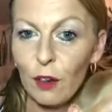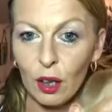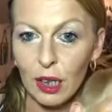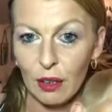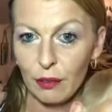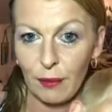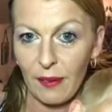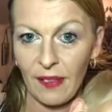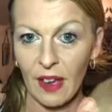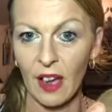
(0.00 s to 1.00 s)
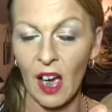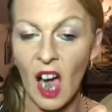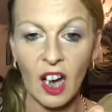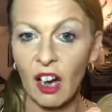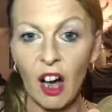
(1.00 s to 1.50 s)
fall in love with it,
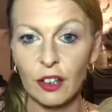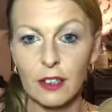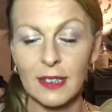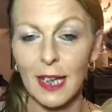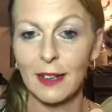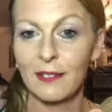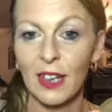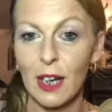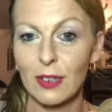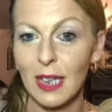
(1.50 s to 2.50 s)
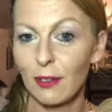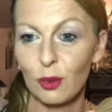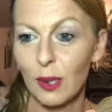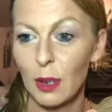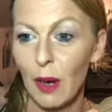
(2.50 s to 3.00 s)
can't use anything else
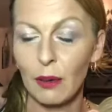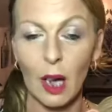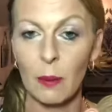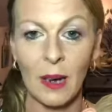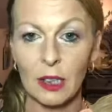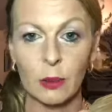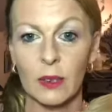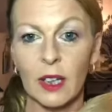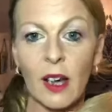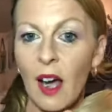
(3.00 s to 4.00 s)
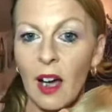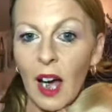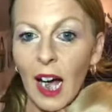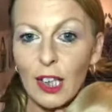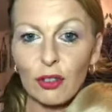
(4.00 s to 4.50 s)
after it. You won't go back to a
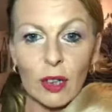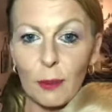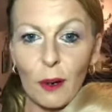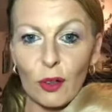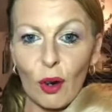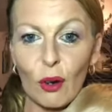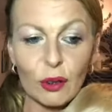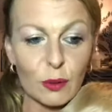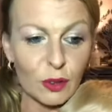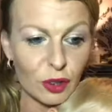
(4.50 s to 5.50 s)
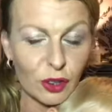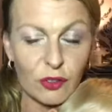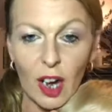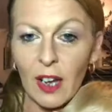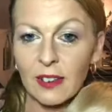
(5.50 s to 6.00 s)
high street product once
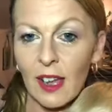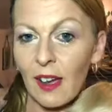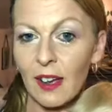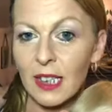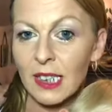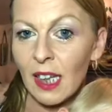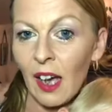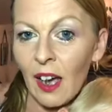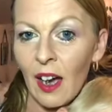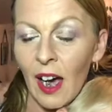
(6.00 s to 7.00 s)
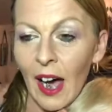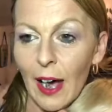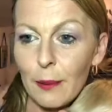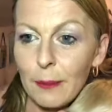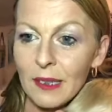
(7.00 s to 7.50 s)
you've tried this.
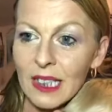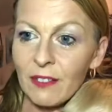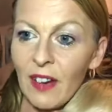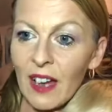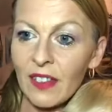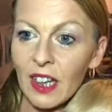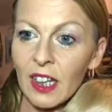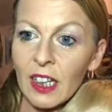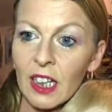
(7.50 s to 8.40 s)
And plus the fact that